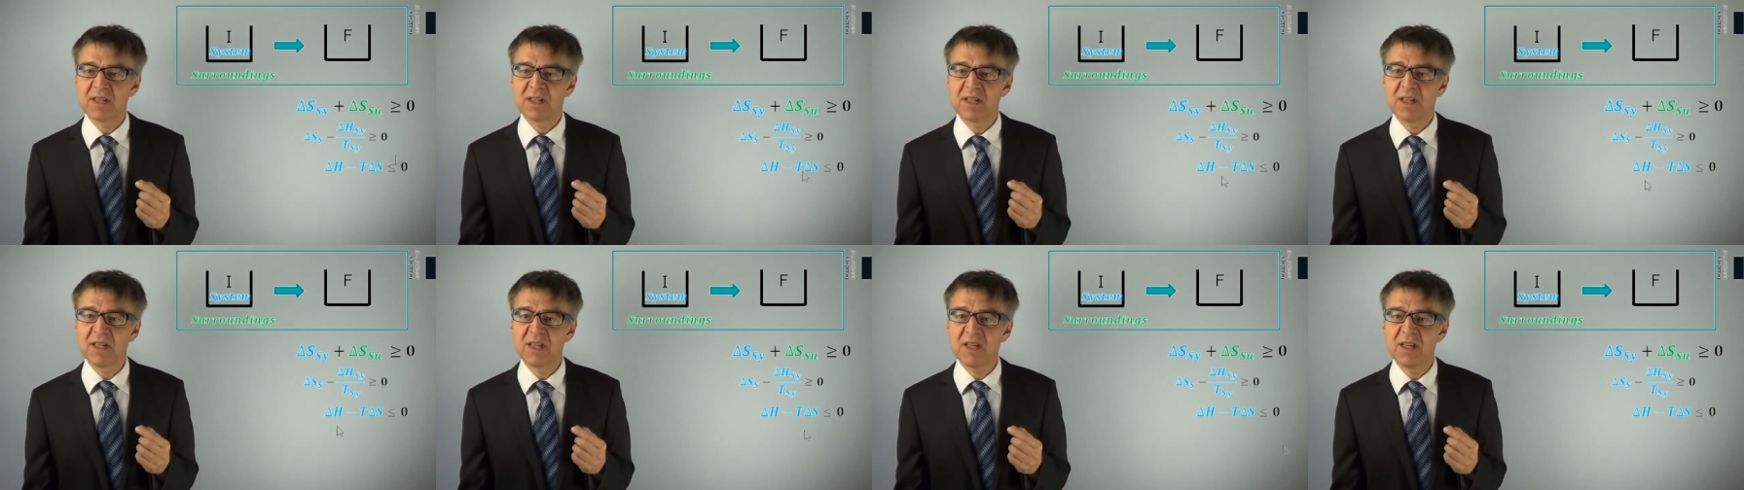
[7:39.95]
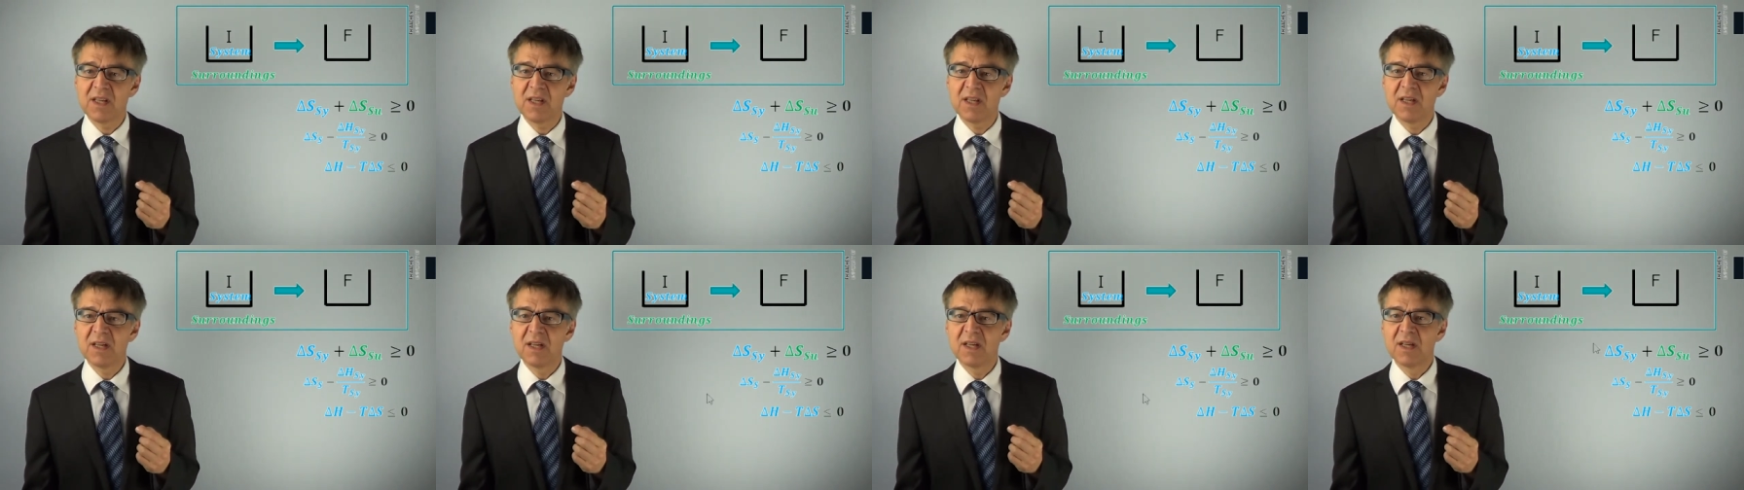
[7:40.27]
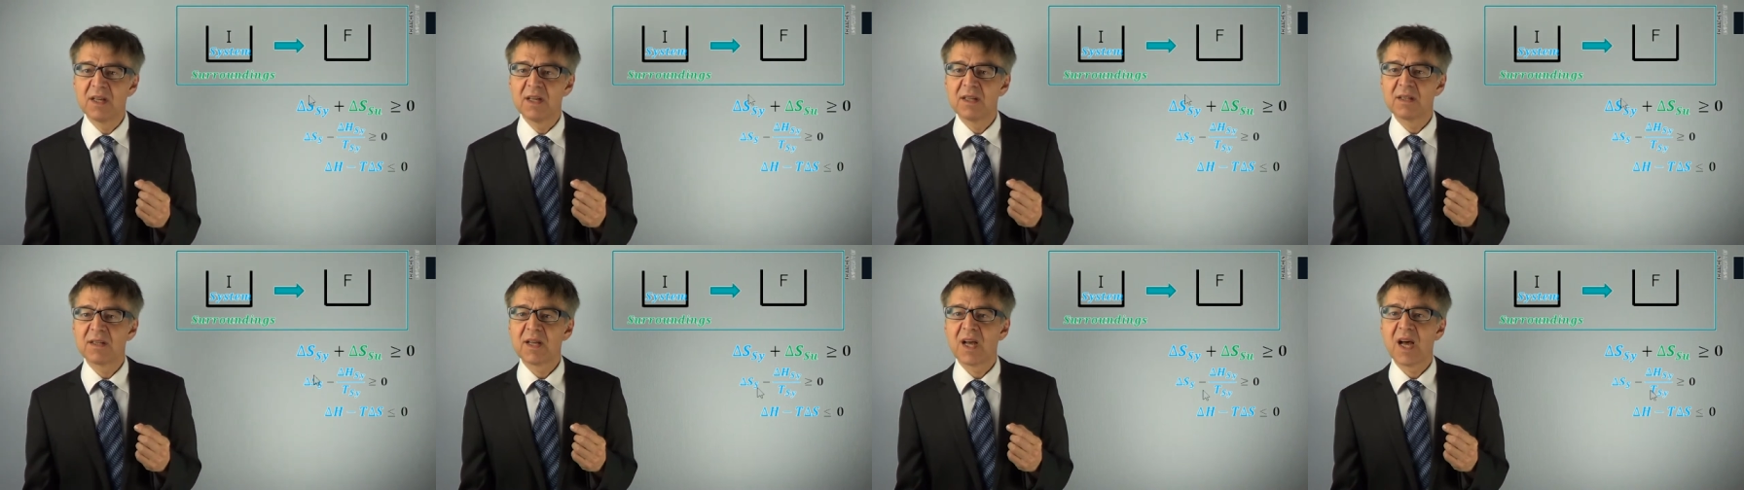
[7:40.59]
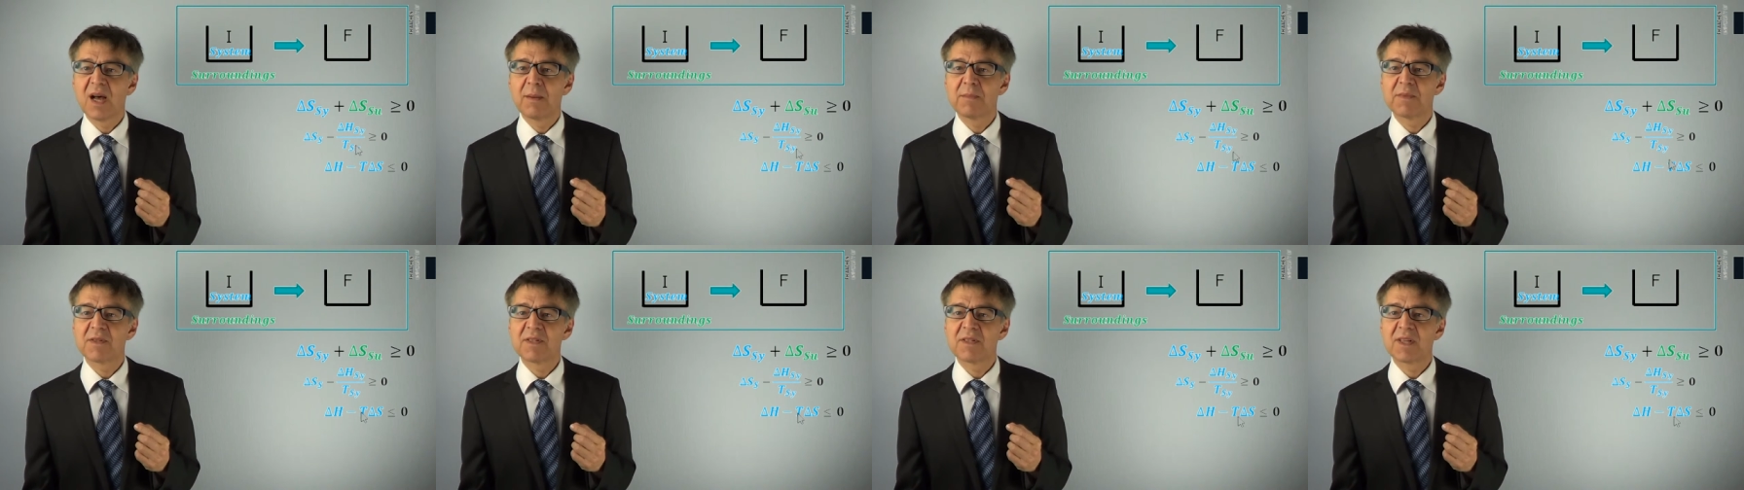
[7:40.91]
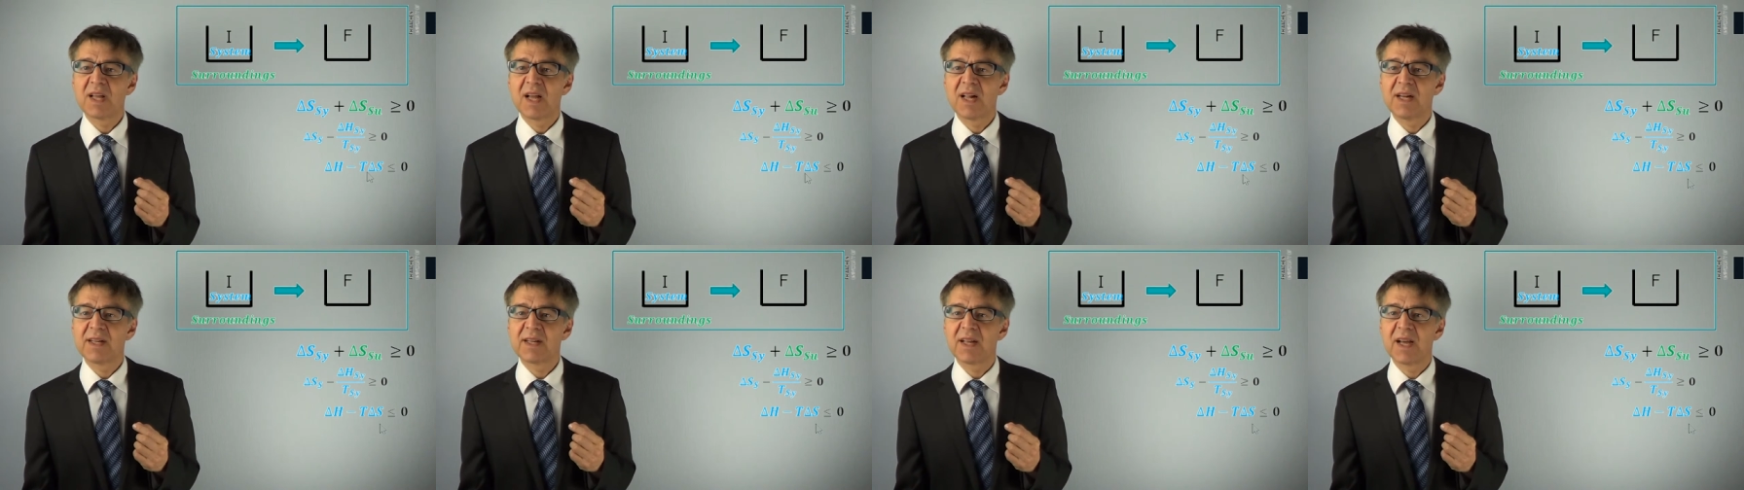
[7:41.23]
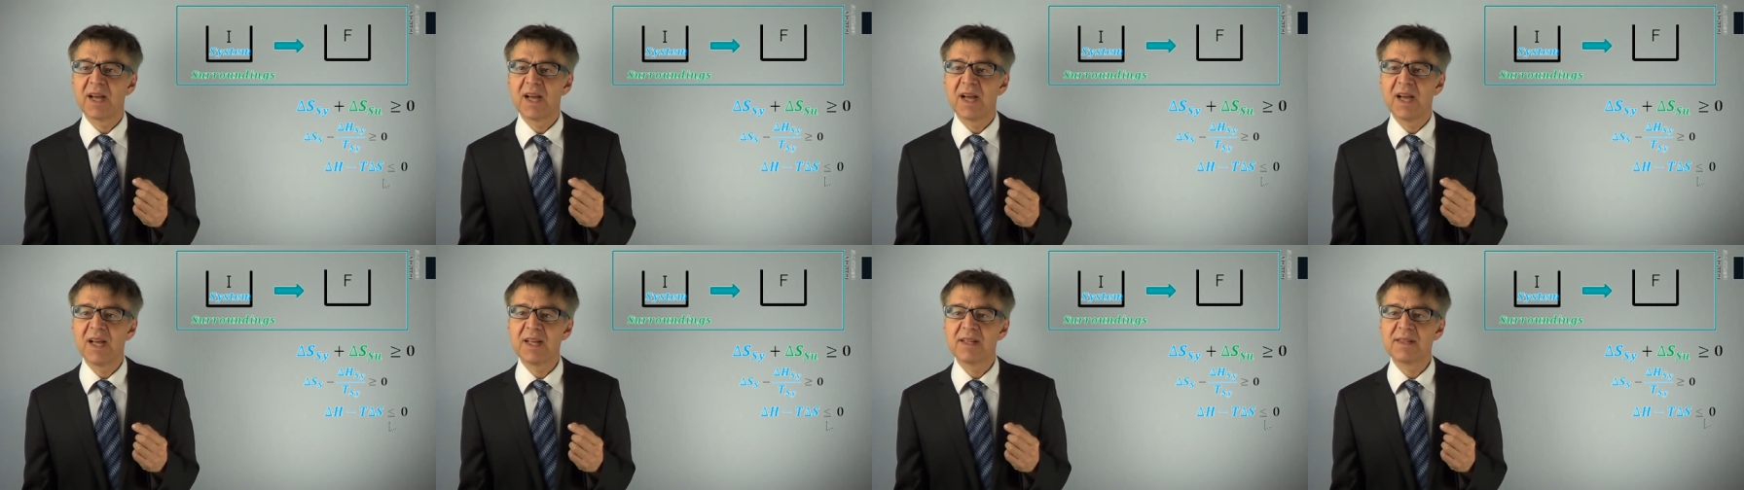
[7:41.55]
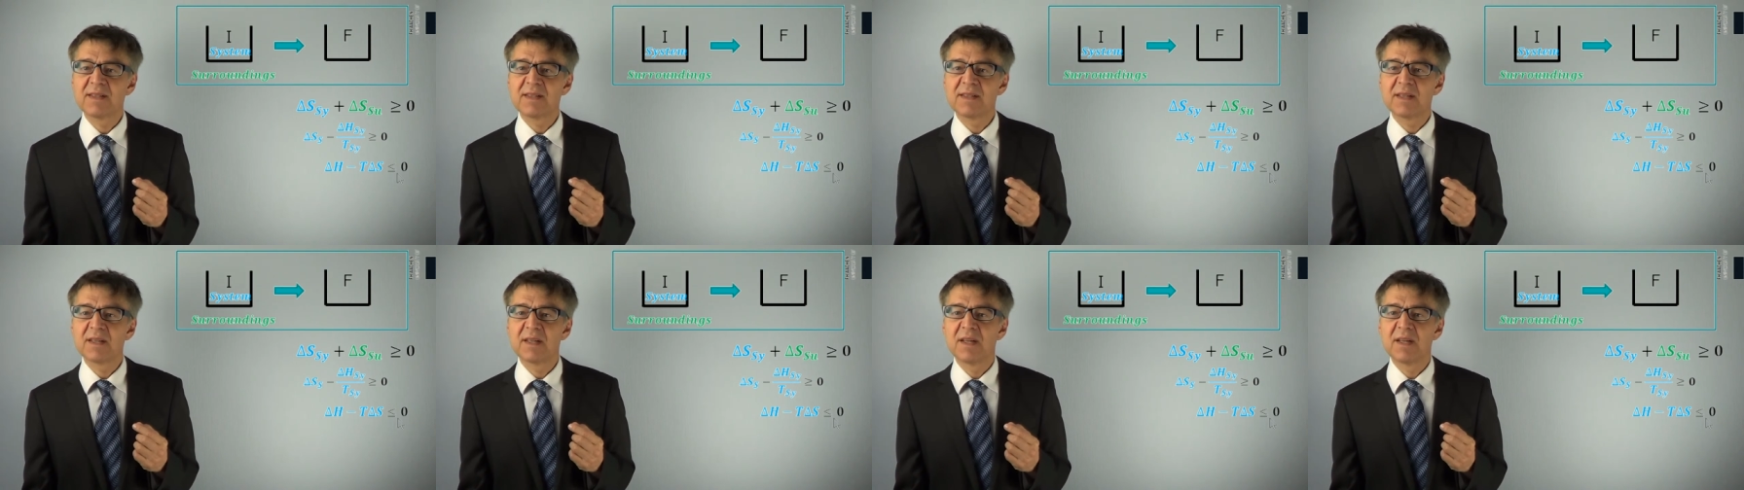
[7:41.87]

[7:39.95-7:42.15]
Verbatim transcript: T times delta S